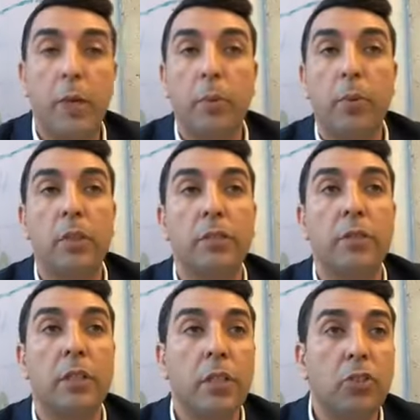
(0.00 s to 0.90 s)
people lived
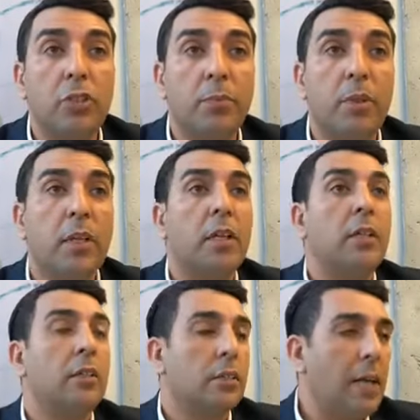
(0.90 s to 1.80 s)
in Egypt,
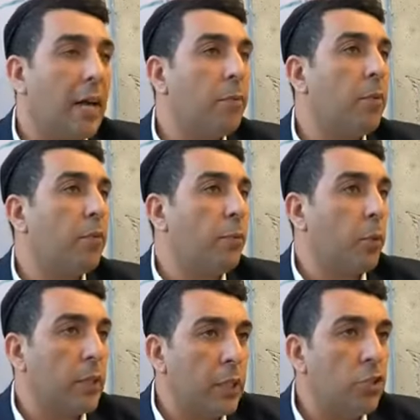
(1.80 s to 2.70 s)
the time of
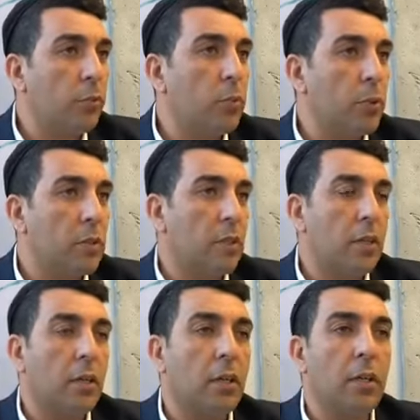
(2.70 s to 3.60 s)
when Egypt was
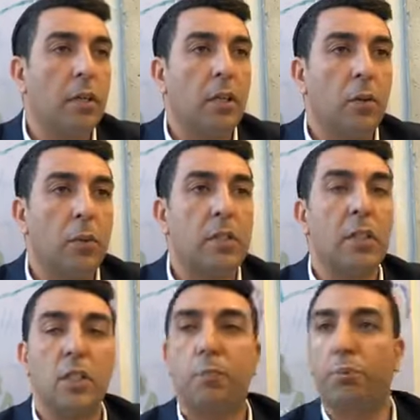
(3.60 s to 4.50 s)
uh, was in
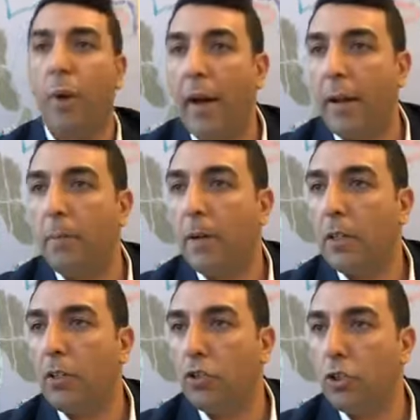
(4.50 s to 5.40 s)
its prime,
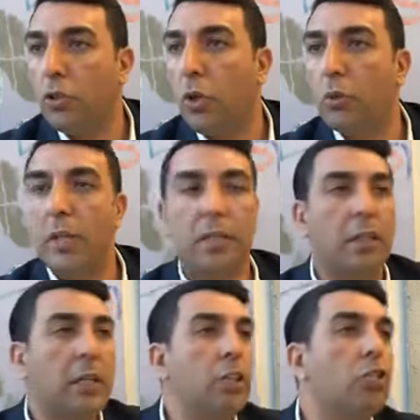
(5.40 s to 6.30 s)
you should know that
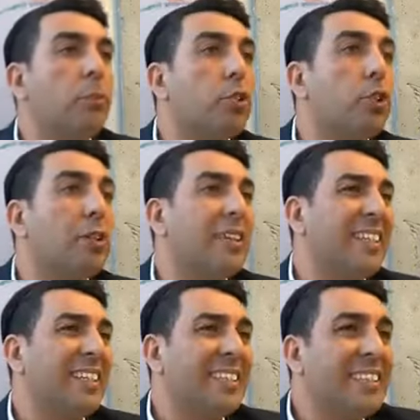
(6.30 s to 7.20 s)
Egypt took
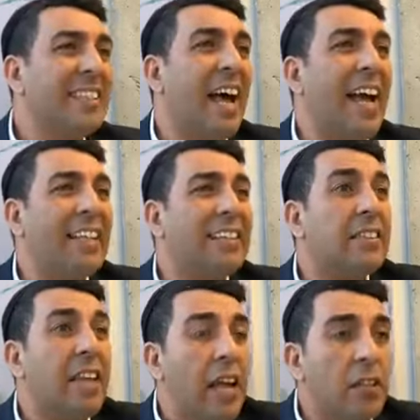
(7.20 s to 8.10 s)
nine
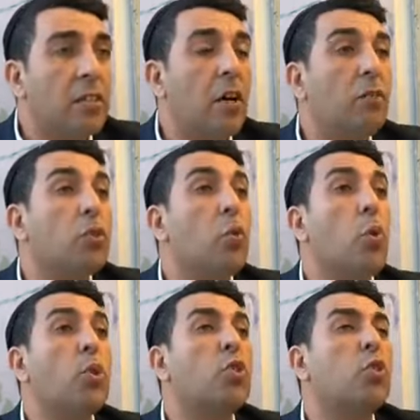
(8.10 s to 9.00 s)
tenths of the
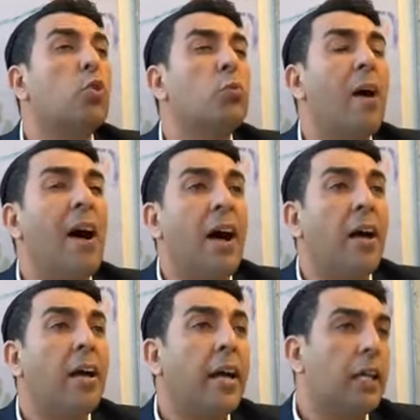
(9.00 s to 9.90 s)
world's
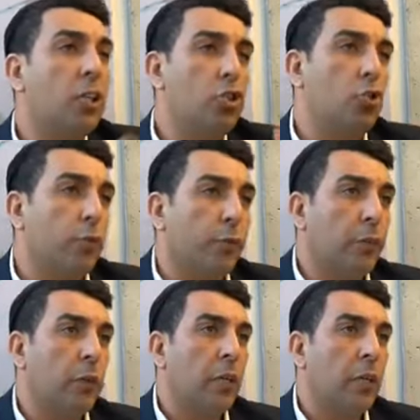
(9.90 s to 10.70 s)
tum'ah and kishuf.